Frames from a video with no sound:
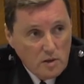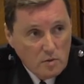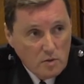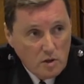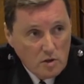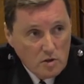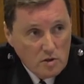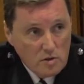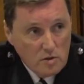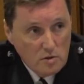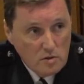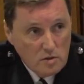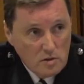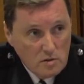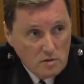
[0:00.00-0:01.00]
I was asked
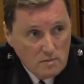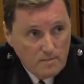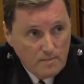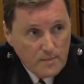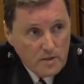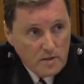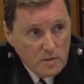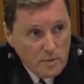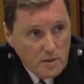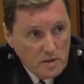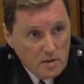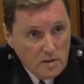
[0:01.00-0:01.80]
to speak